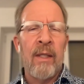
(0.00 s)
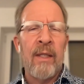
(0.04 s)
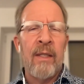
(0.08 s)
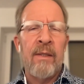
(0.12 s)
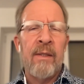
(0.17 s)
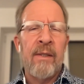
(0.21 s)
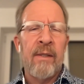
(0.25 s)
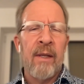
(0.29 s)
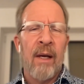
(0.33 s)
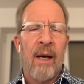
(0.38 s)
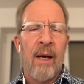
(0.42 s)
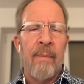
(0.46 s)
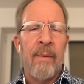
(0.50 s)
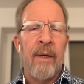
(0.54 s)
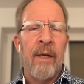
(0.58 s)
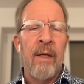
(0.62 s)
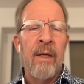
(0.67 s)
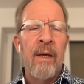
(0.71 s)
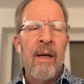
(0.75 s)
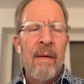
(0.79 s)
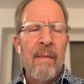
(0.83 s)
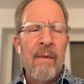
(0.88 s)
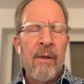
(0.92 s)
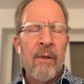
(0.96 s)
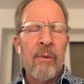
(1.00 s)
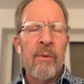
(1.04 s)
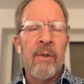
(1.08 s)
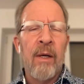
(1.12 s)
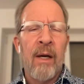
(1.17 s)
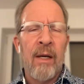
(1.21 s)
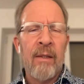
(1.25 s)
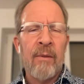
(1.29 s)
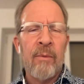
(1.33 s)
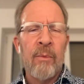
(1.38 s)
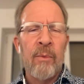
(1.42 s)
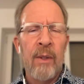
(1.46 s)
Saba, who
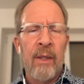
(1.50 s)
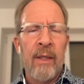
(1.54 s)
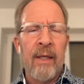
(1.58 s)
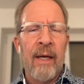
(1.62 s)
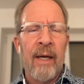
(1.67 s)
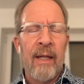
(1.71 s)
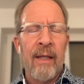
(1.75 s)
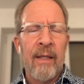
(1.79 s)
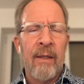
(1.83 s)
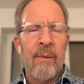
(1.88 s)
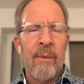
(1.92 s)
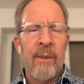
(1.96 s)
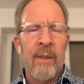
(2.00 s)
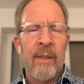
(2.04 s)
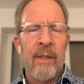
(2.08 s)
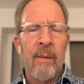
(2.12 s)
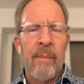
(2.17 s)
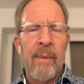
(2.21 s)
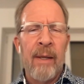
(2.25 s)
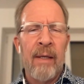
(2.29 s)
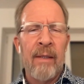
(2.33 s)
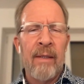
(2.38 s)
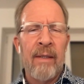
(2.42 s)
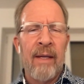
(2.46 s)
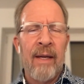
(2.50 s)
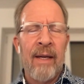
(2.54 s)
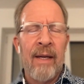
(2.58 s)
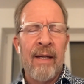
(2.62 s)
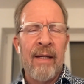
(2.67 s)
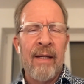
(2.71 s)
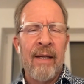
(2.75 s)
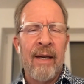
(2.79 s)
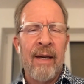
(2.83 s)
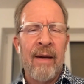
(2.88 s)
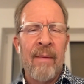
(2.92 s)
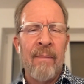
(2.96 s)
talked really eloquently about that.
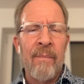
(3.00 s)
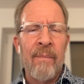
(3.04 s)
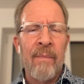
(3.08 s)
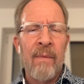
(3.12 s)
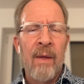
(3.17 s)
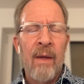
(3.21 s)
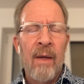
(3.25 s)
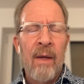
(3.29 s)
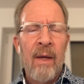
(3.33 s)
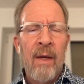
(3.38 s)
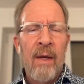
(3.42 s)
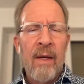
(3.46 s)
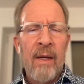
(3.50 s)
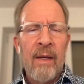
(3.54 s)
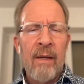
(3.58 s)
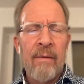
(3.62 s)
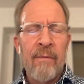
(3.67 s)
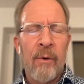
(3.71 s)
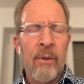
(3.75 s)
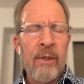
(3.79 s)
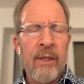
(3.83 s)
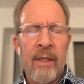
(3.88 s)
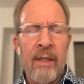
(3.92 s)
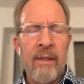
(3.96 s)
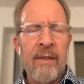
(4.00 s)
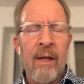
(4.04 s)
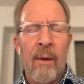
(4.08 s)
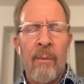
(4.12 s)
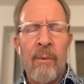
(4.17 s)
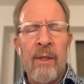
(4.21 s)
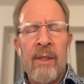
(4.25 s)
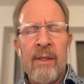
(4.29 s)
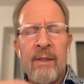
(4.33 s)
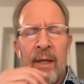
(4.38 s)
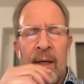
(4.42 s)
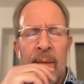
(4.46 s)
Unfortunately, he's not with
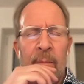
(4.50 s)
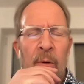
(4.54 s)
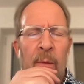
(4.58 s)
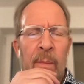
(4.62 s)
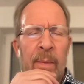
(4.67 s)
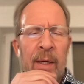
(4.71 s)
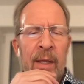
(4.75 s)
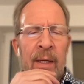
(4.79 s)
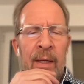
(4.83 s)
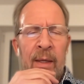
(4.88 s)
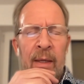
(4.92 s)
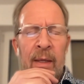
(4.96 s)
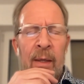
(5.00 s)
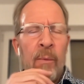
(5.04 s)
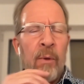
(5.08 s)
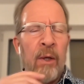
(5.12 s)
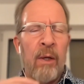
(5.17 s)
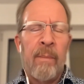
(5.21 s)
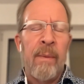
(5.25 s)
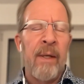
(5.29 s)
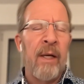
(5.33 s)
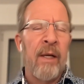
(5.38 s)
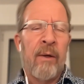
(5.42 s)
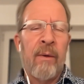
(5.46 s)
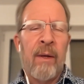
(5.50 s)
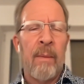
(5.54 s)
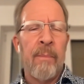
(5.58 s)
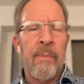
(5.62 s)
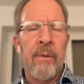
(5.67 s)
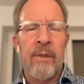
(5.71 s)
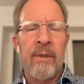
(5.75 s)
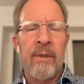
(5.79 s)
us anymore, but he would have been a great person to